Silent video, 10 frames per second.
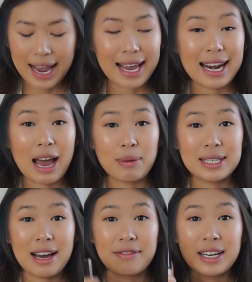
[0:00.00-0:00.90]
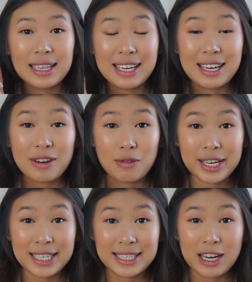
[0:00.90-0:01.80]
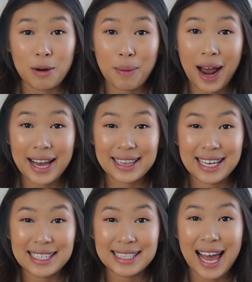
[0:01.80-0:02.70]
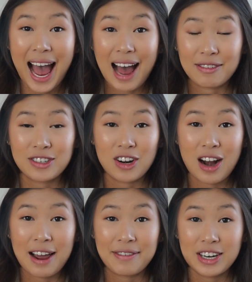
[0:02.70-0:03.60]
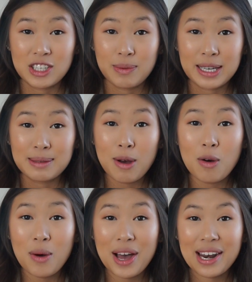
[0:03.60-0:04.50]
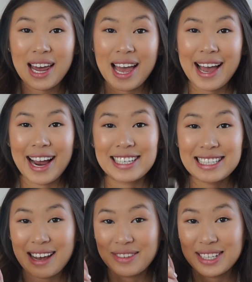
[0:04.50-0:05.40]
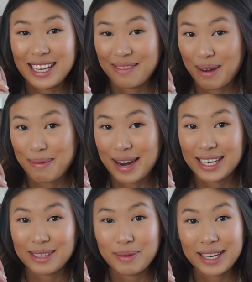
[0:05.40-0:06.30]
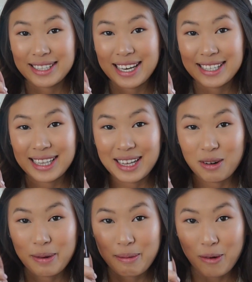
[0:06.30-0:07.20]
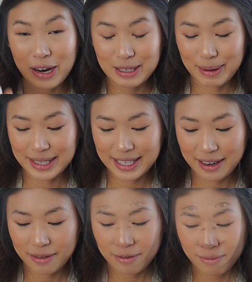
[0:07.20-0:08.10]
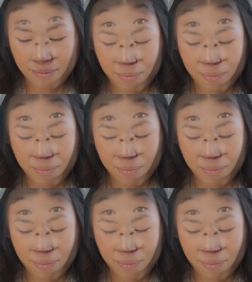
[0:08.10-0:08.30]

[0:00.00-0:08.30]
and I would definitely reconsider buying this after I finish my small one. I just have to save my pennies because it is a little bit more expensive.